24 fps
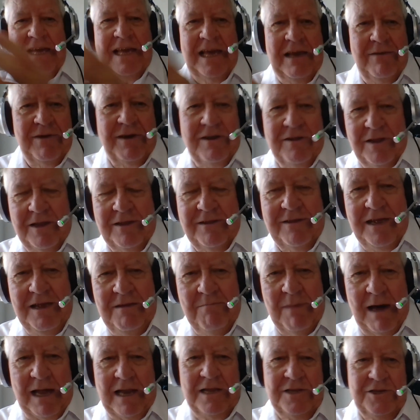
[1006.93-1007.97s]
give it to the
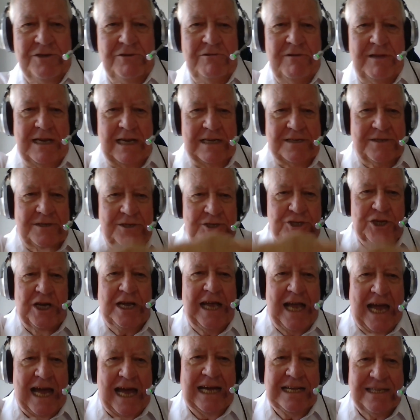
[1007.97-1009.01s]
team manager, who then has to
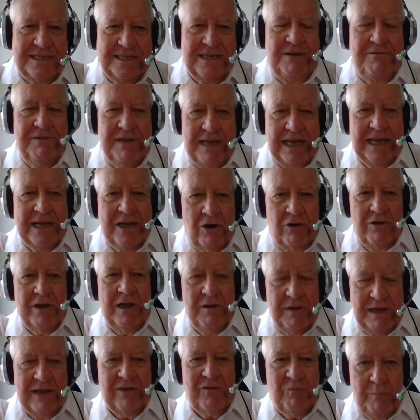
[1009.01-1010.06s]
shake hands and go, yeah, got
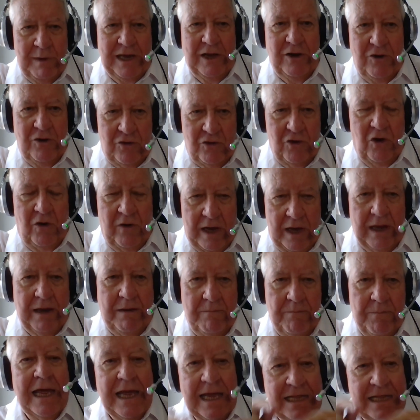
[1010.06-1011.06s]
it, yes, we can do it.